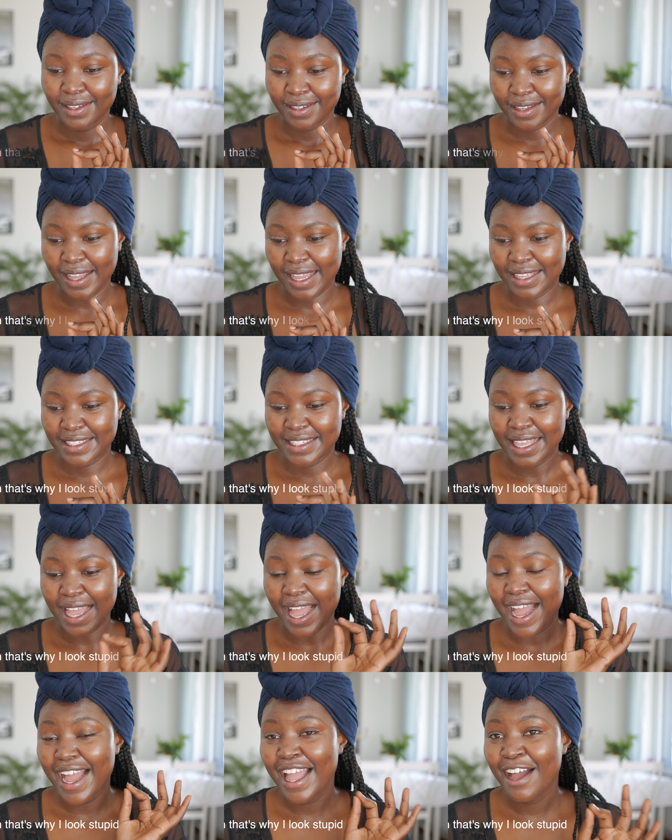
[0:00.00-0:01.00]
Guys,
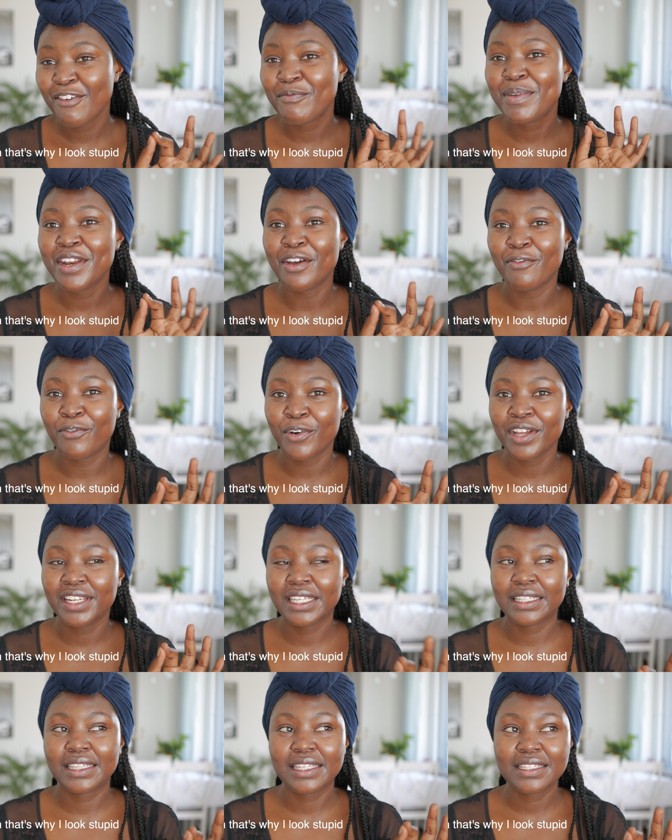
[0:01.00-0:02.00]
I have been
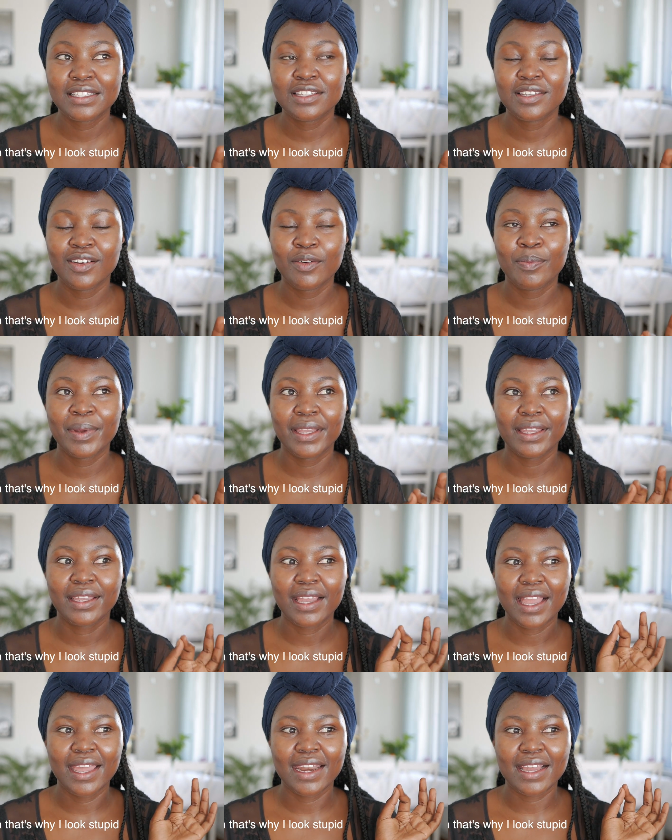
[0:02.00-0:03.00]
avoiding this
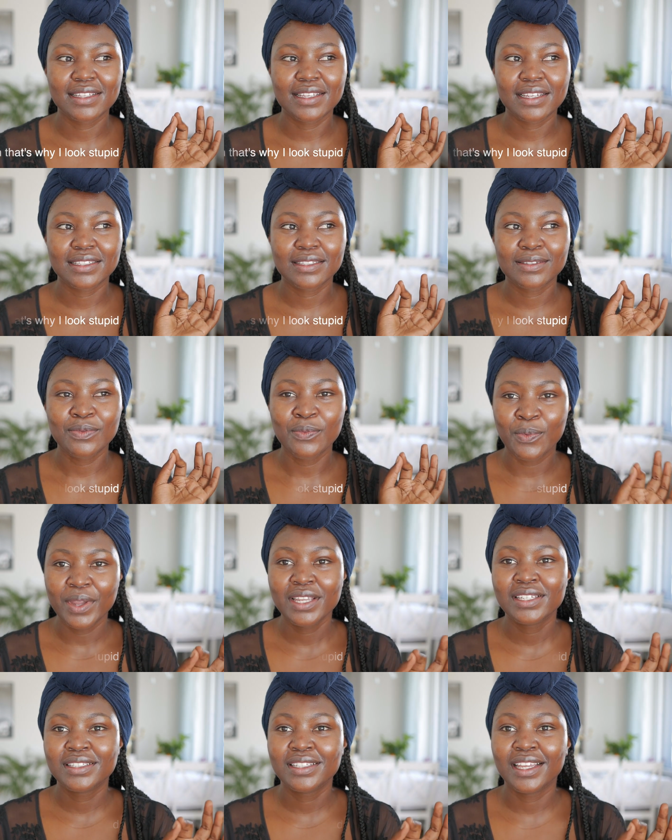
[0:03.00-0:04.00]
topic and I just
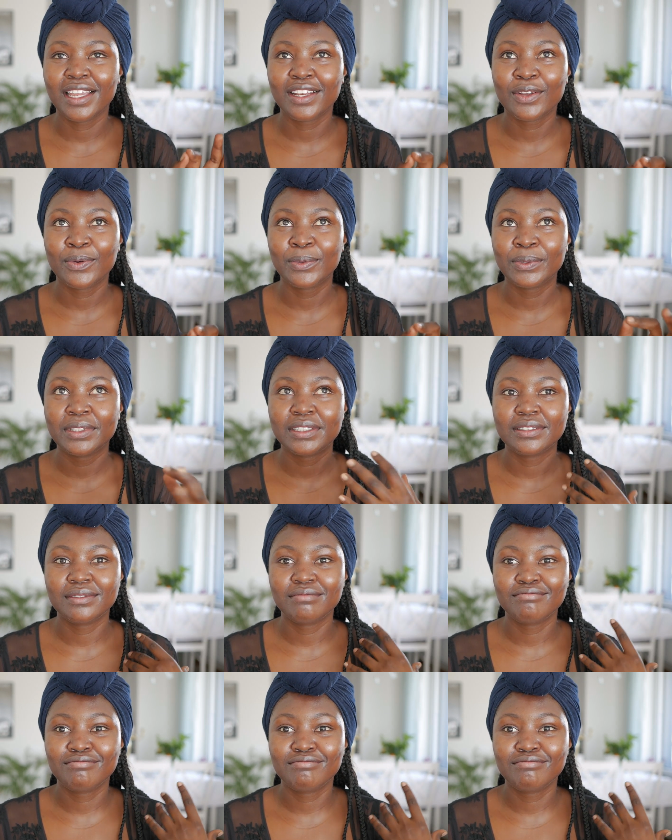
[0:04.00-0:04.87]
wished it could